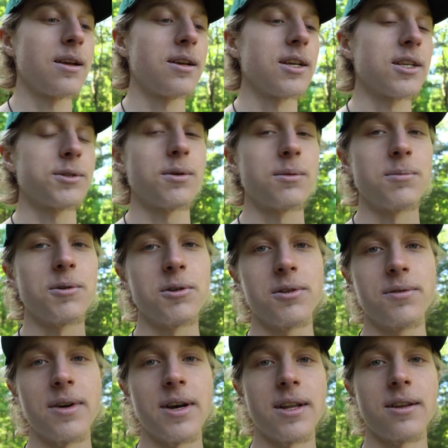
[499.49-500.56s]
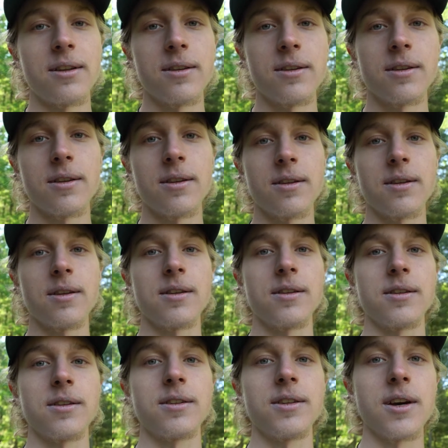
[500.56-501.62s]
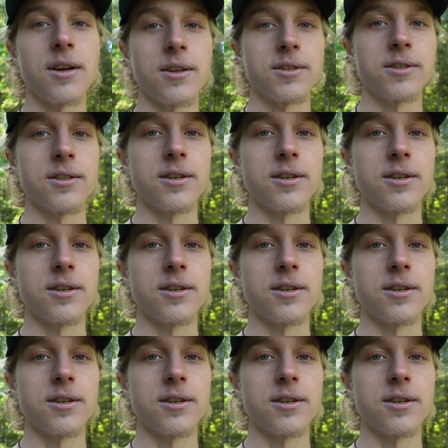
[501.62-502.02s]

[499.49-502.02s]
is what Moldavite does.